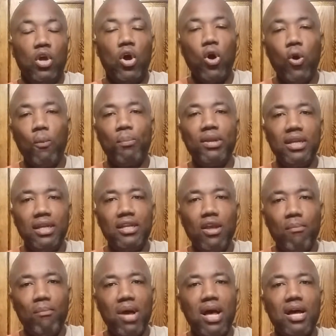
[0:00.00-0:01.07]
opening
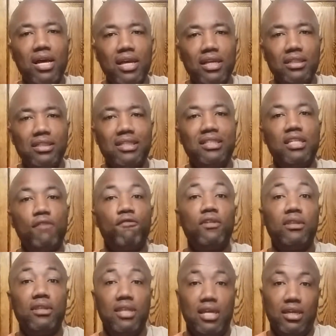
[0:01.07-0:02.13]
your mind to
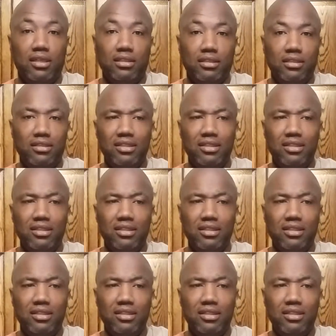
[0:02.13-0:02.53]
different things.